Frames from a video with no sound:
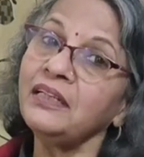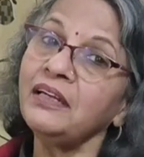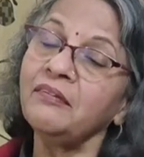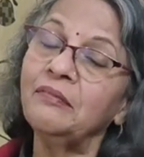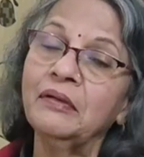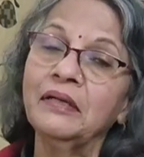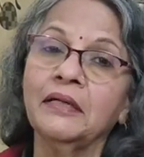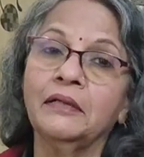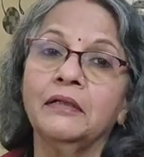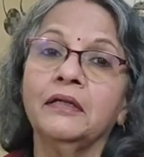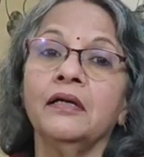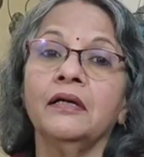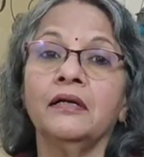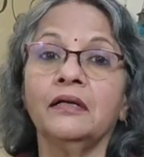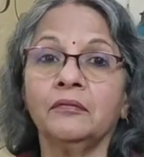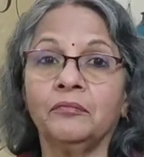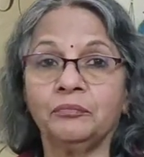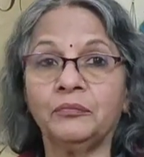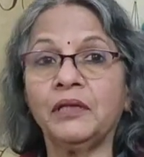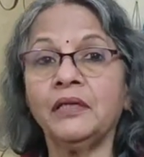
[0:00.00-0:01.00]

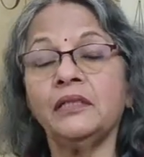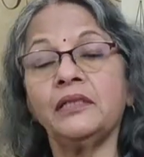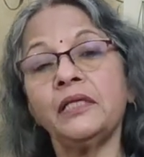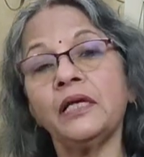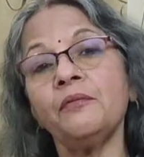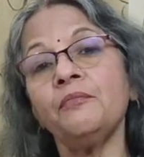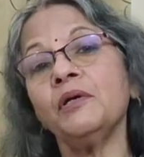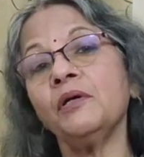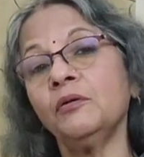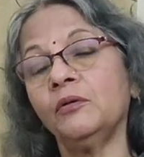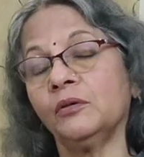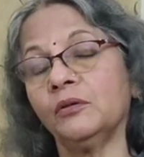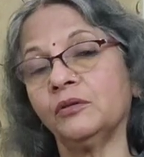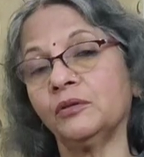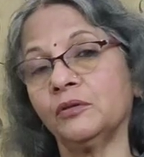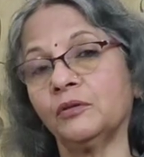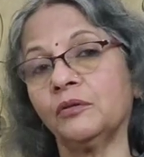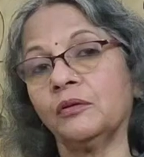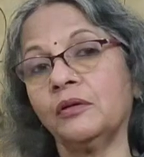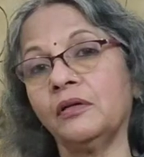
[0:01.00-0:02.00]
shaming
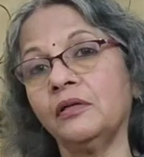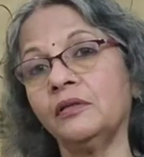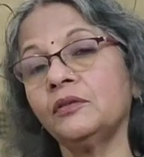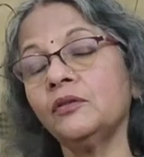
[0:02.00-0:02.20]
also.